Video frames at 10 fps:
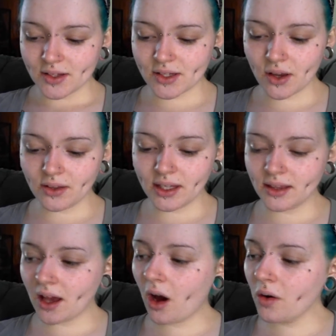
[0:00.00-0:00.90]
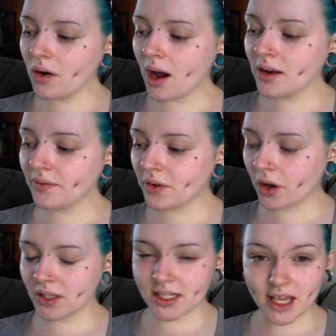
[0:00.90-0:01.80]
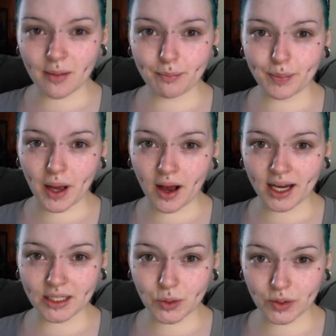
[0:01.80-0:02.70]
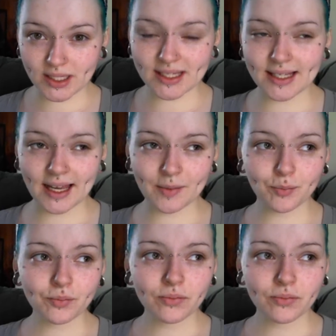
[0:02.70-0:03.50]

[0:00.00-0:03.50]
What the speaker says: So the whole kind of concept behind Orlistat